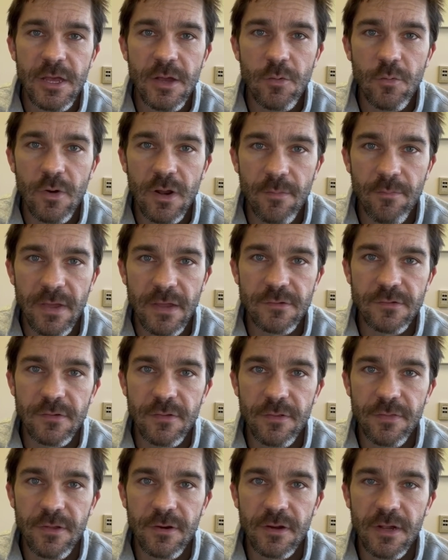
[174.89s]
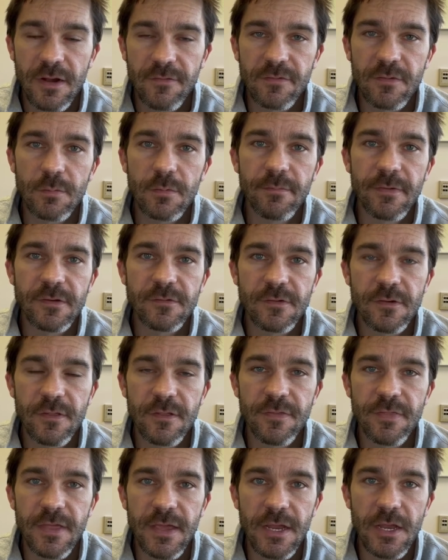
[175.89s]
want to make sure that they're comfortable, make sure
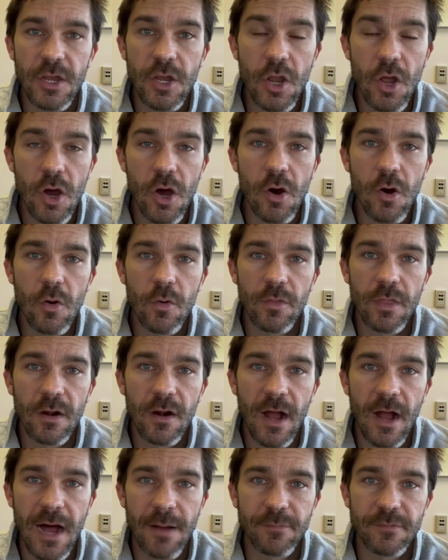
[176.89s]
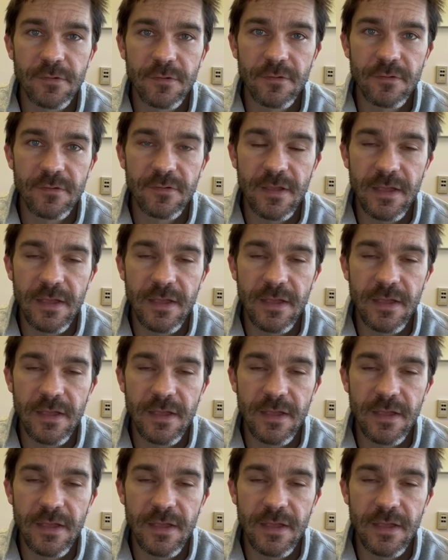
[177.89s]
that they know their options,